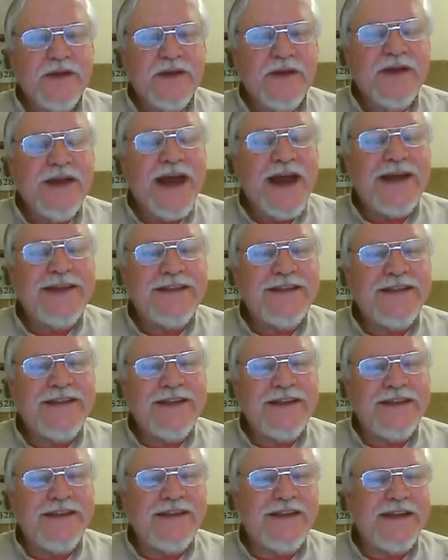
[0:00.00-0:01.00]
Not
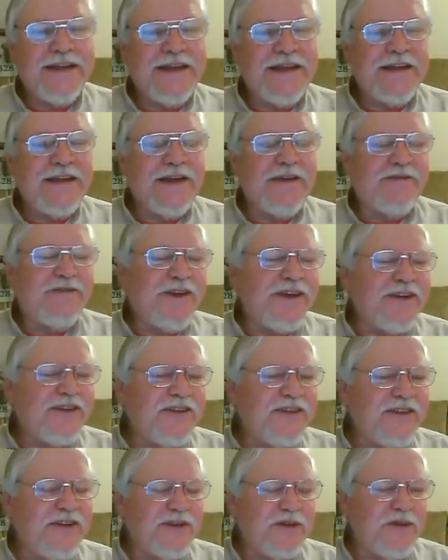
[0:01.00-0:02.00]
that the
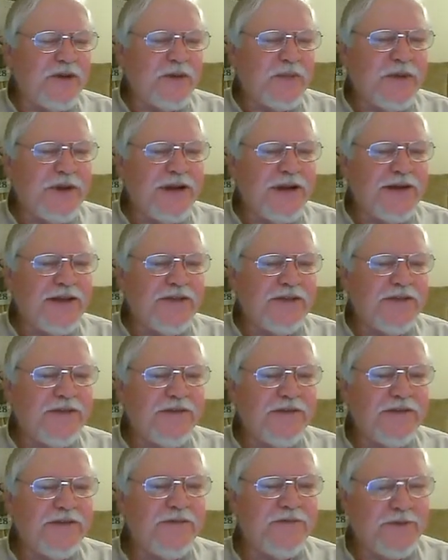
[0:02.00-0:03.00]
events that took place,
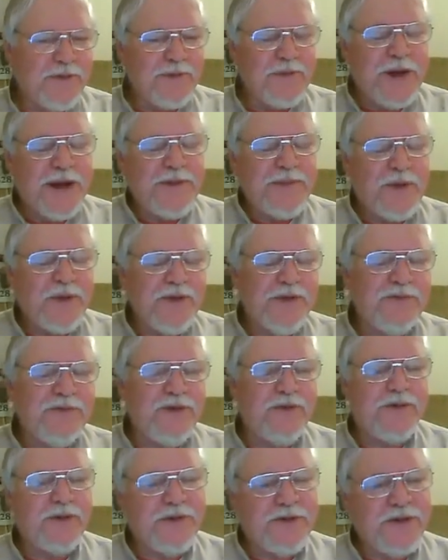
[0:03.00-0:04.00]
from my point of
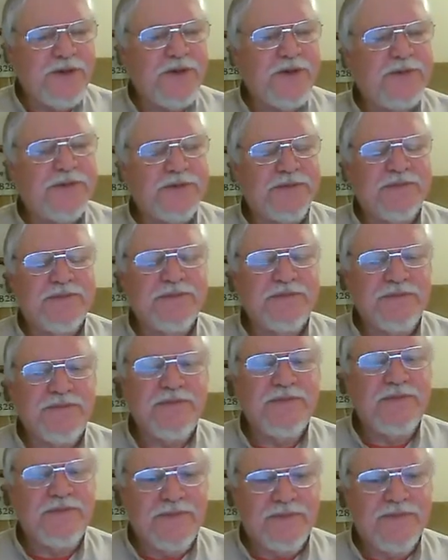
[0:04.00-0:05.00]
view, were so
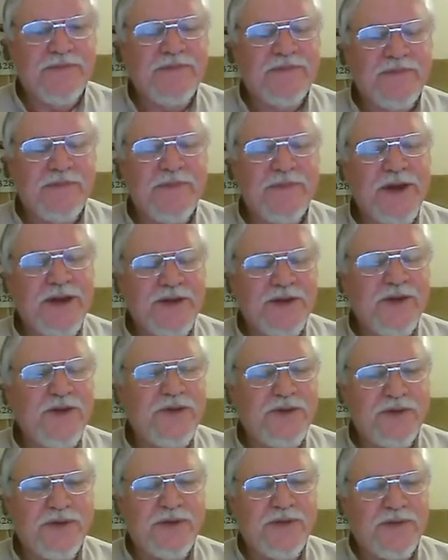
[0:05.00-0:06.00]

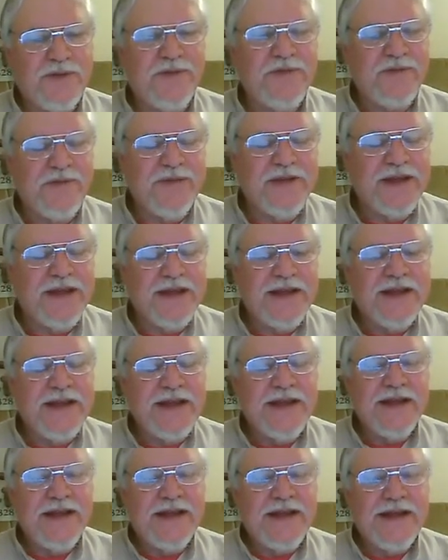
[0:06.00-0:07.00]
unusual.
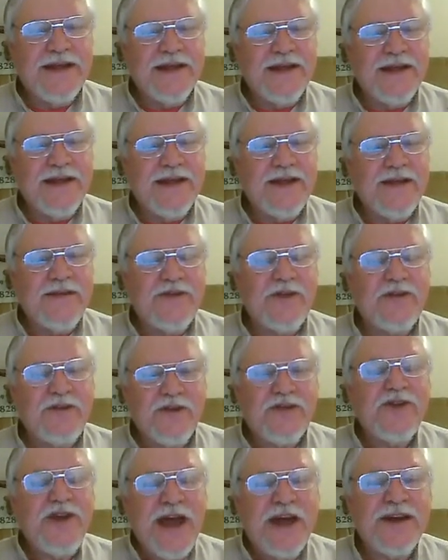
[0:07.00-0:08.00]
They're
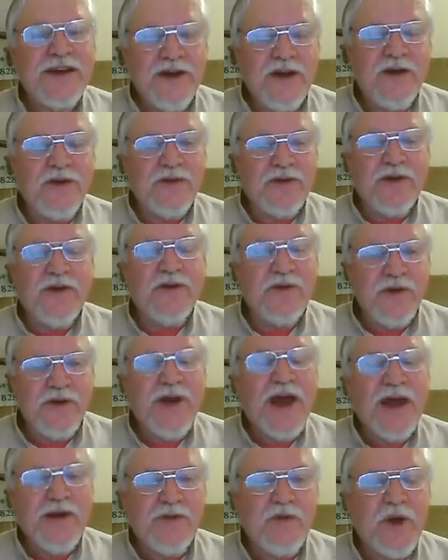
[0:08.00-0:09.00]
just not known. They're
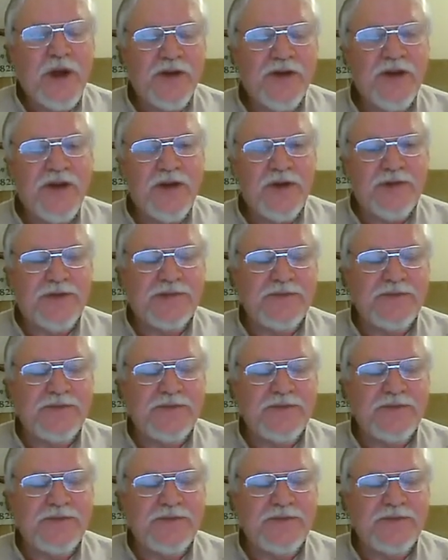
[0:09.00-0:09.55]
not well known.